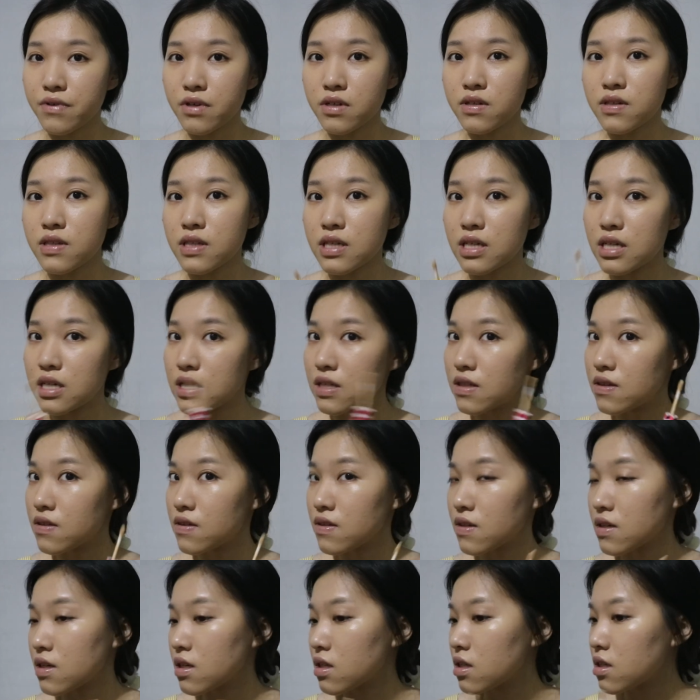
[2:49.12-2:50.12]
first
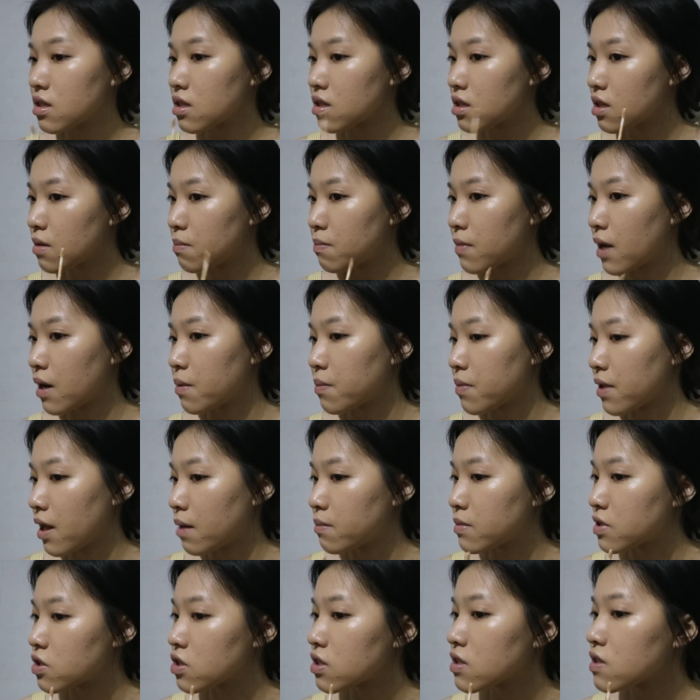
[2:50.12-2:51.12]
conceal my
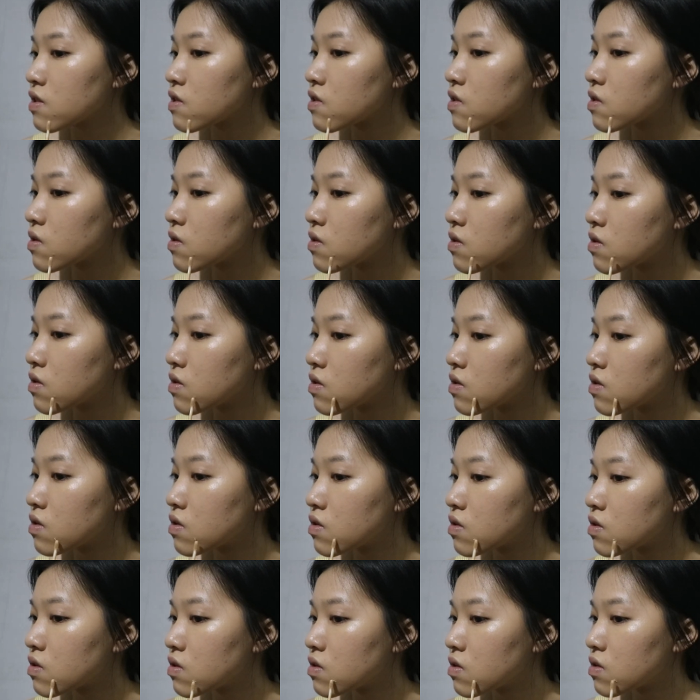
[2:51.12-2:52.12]
blemishes.
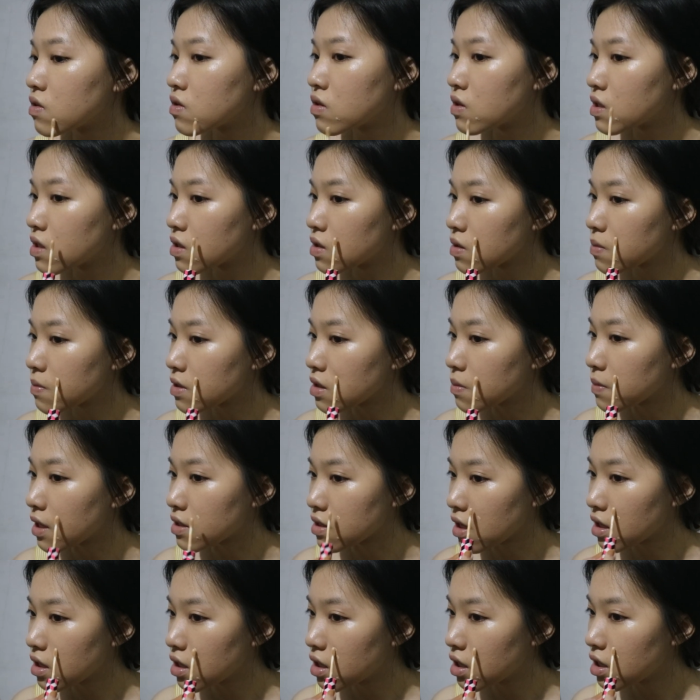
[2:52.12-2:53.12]
Long
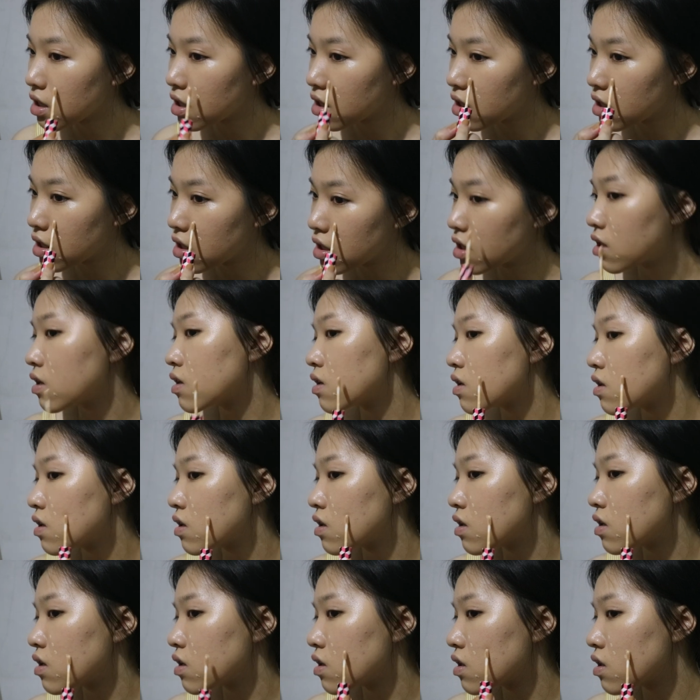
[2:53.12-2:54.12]
on the
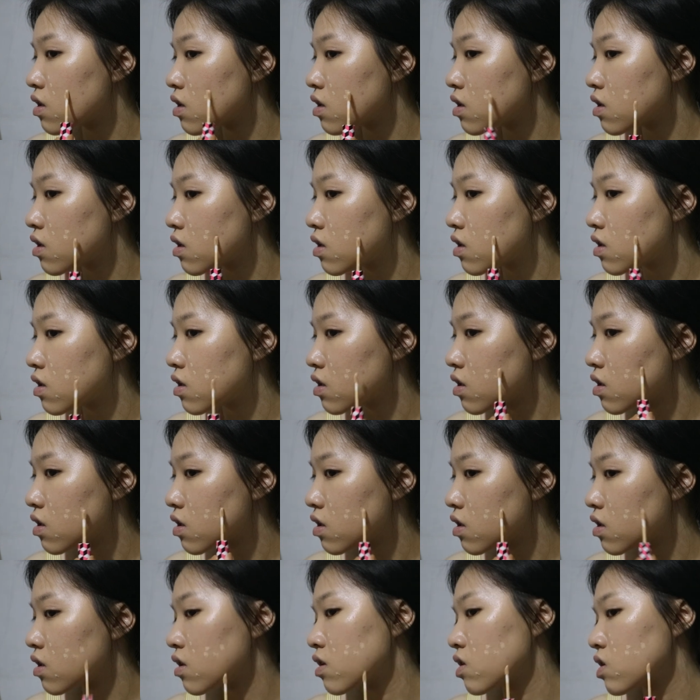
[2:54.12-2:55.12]
seven
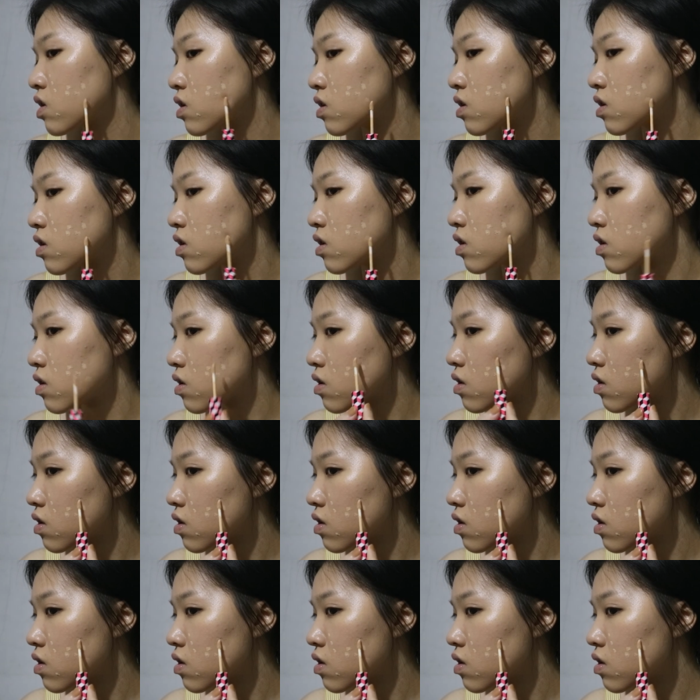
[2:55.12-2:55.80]
seas of love.